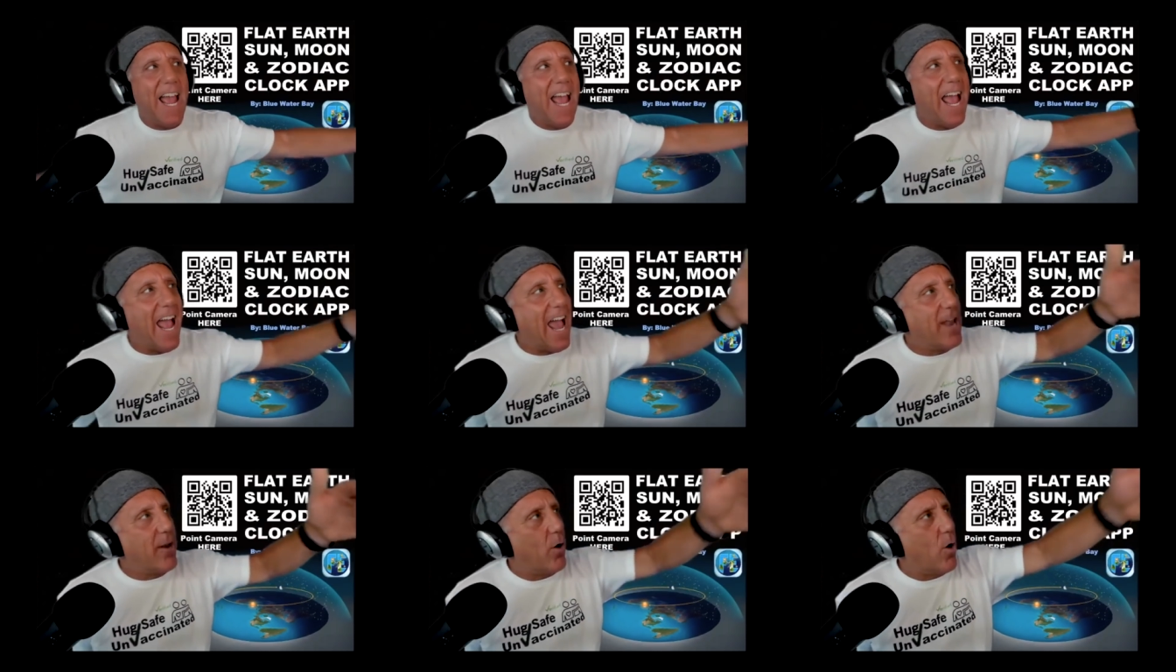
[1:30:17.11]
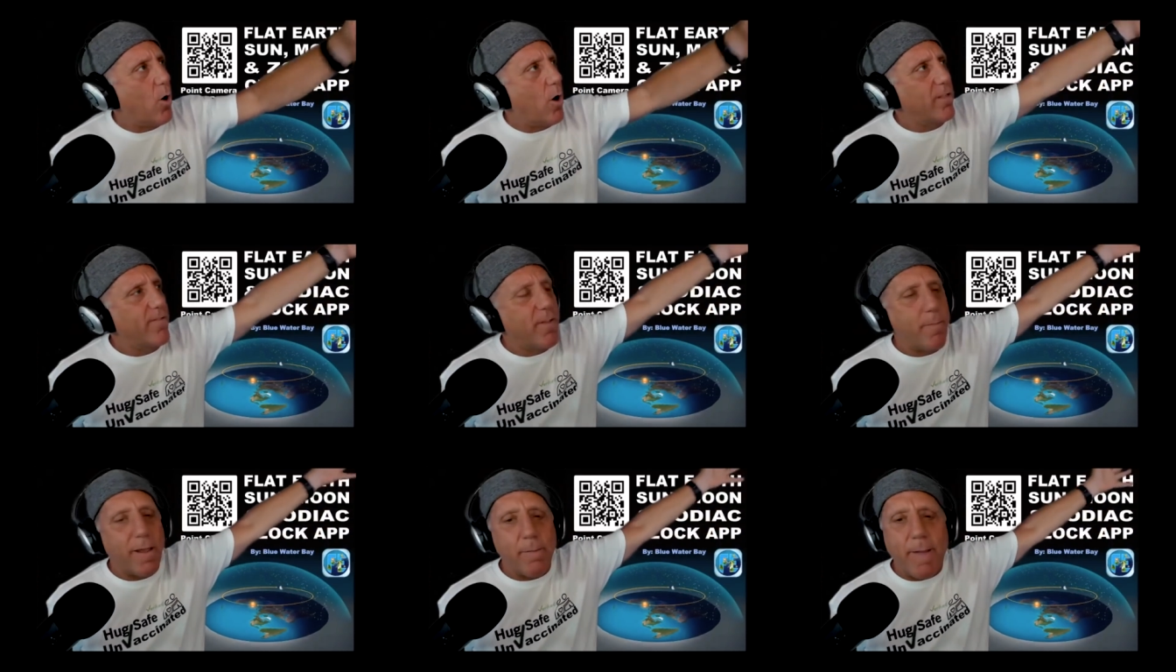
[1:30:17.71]
And all of
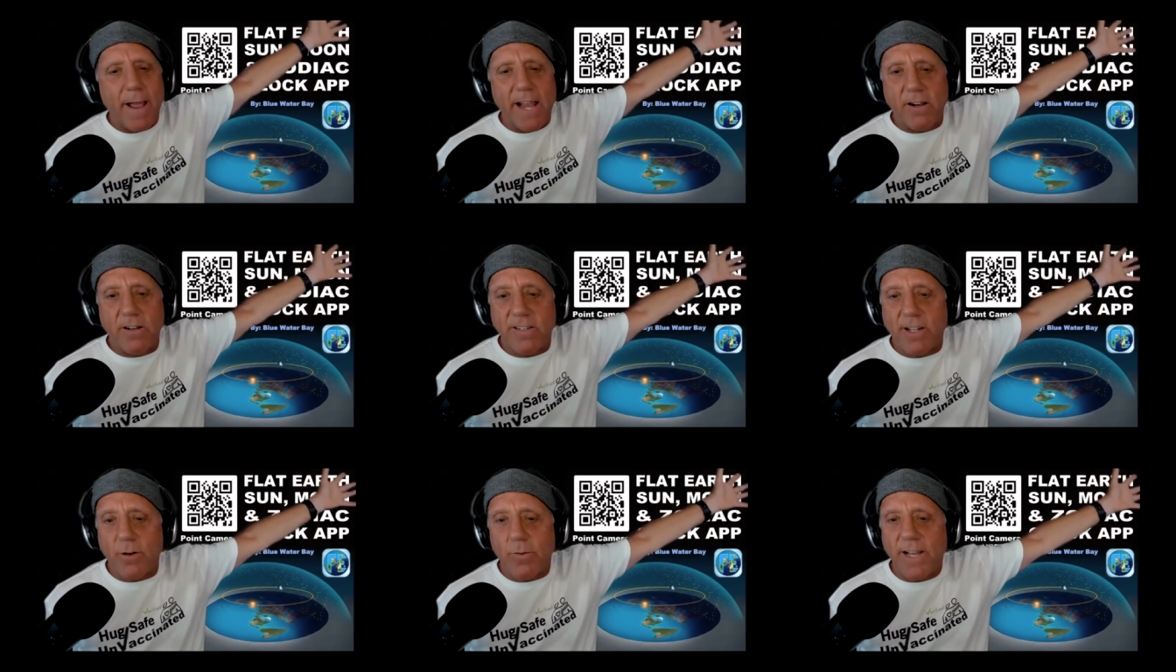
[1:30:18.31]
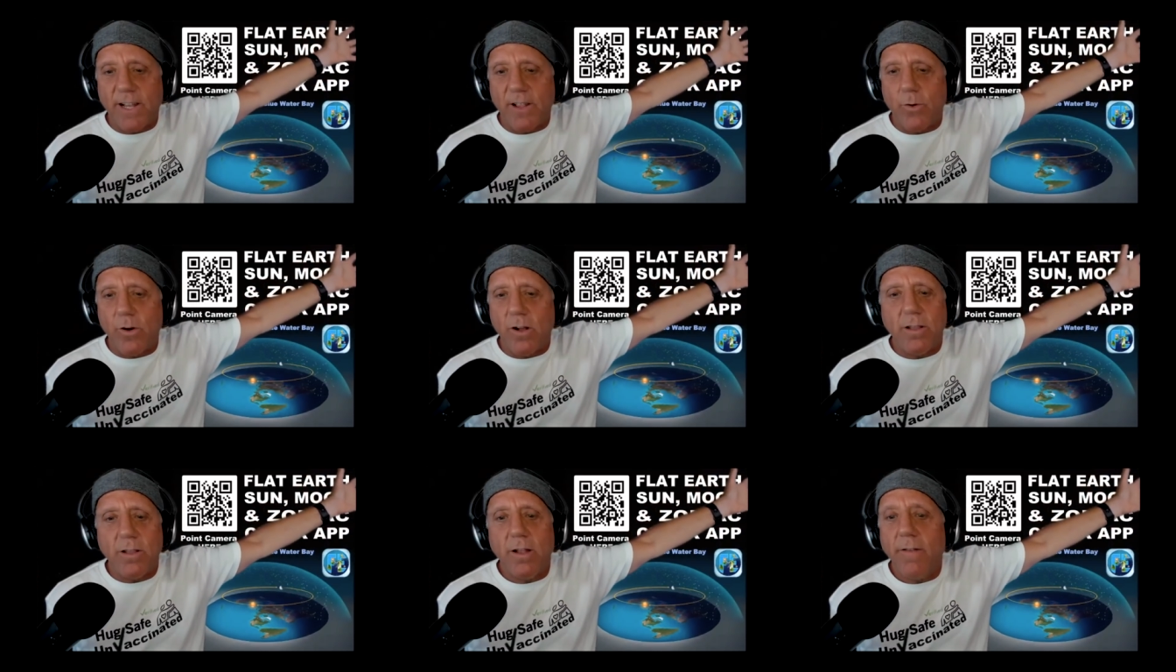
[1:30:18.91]
the big bankers that are running the
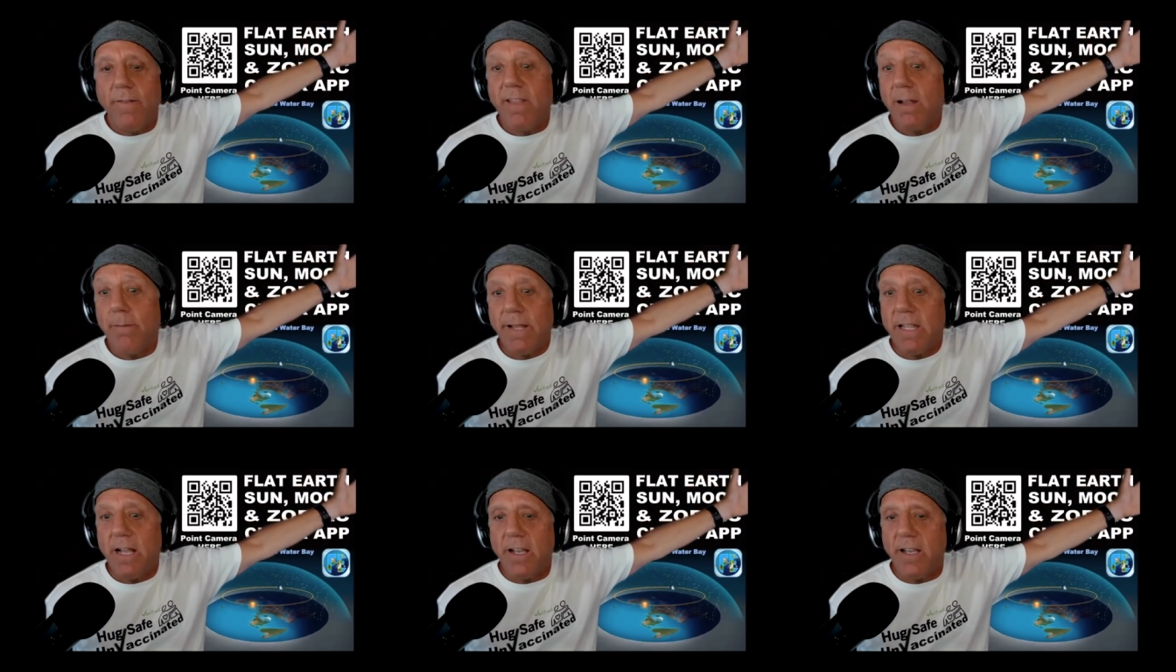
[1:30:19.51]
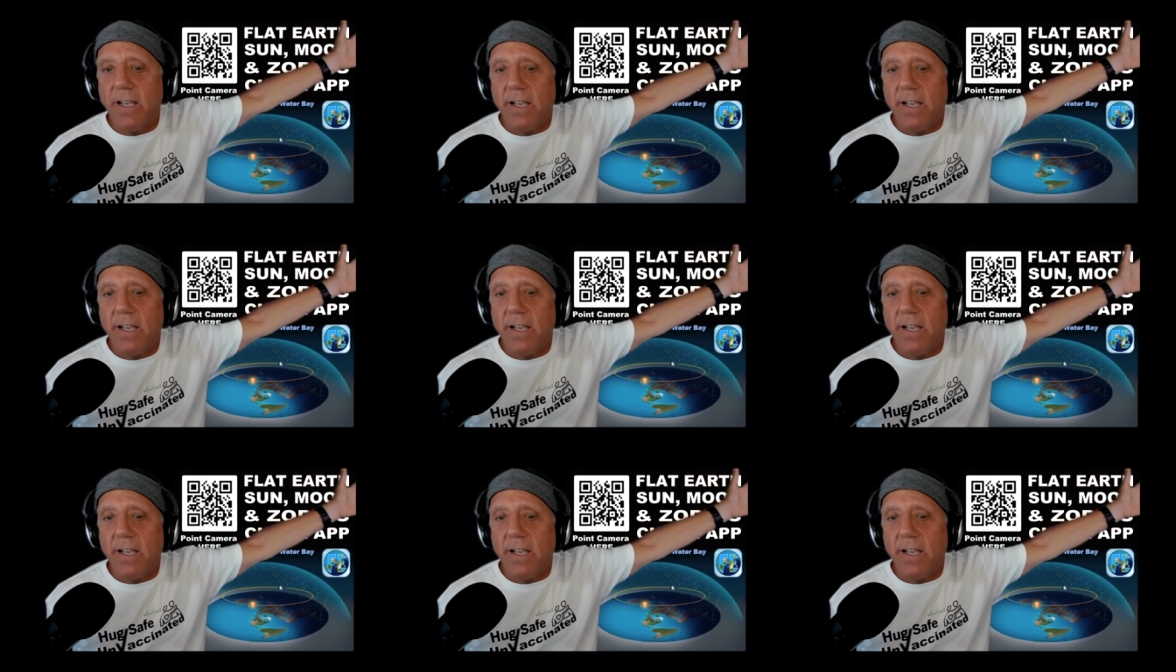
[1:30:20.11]
world, they'd be done.